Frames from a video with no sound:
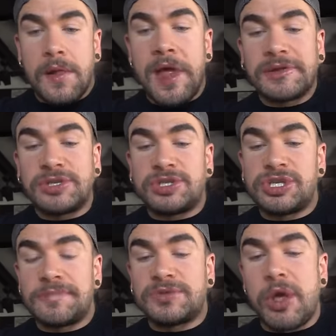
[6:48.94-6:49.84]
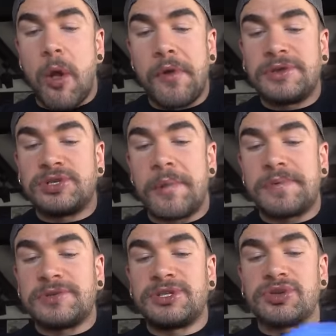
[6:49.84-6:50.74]
Lots of chips, so holy
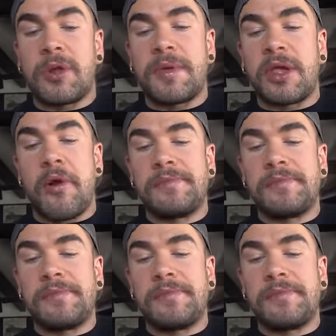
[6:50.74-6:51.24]
jumpers, these are going to be